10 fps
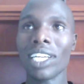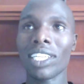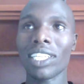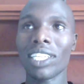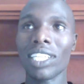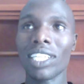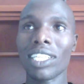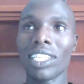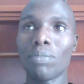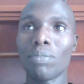
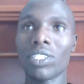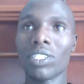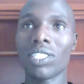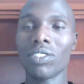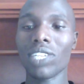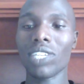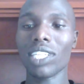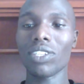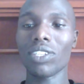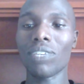written books so that
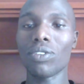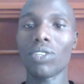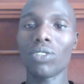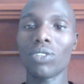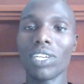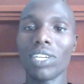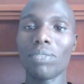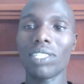if you go to chemist,